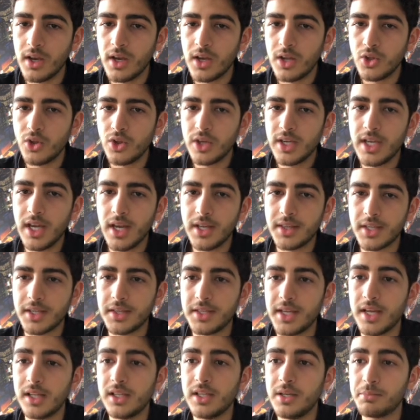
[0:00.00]
Looking at the
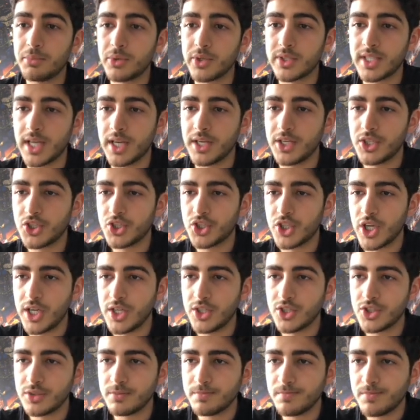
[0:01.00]
daily percentage
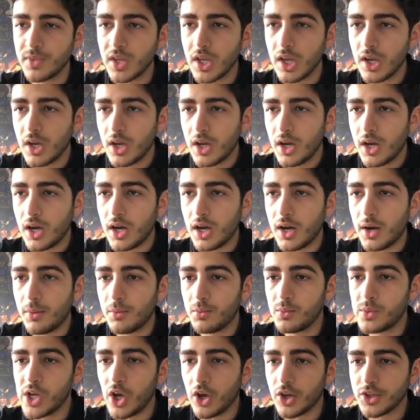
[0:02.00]
change,
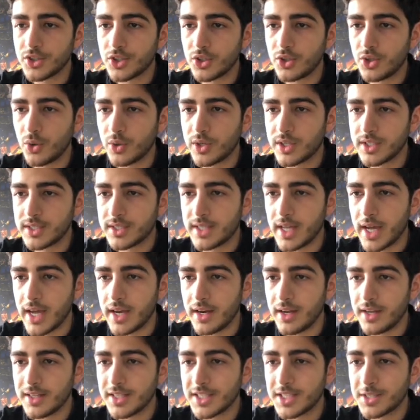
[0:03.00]
we also notice
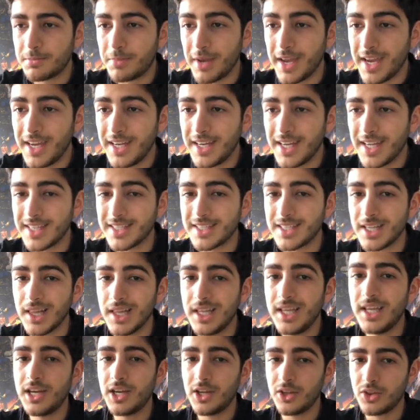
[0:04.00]
that Spain is
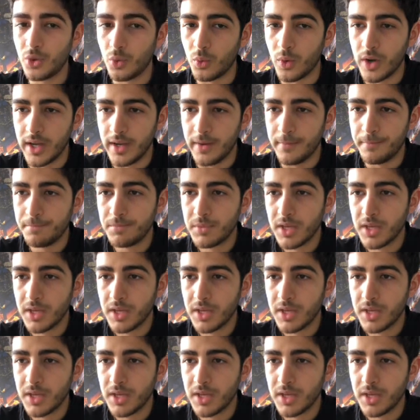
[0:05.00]
leading the way.